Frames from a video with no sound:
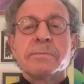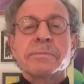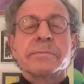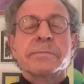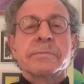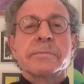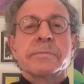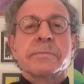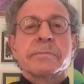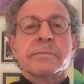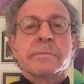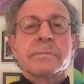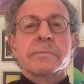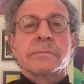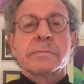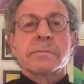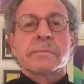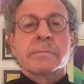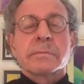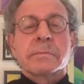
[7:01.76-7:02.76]

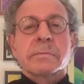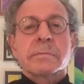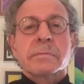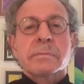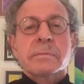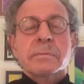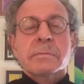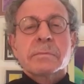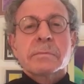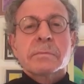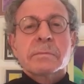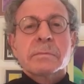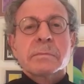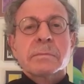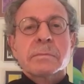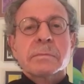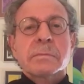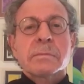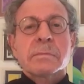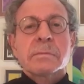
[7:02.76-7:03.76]

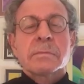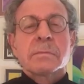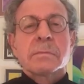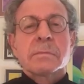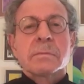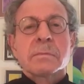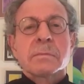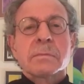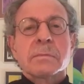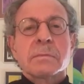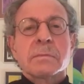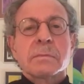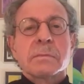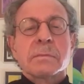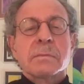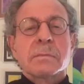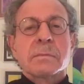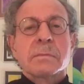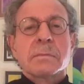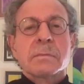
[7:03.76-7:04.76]

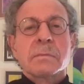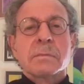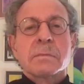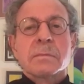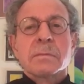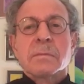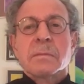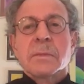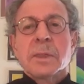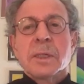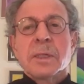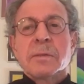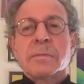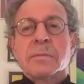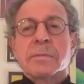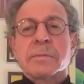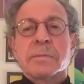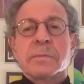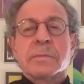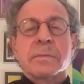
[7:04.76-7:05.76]

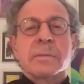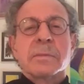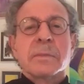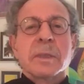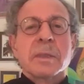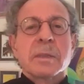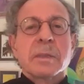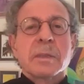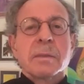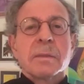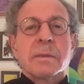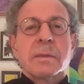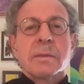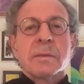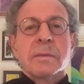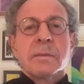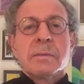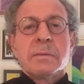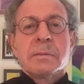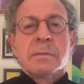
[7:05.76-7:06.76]

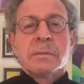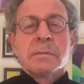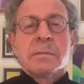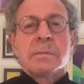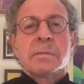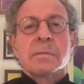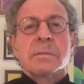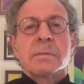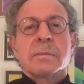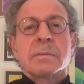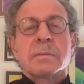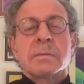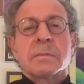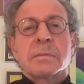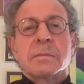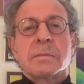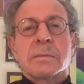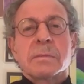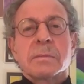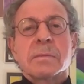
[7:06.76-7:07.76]

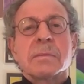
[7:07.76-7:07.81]
[no speech]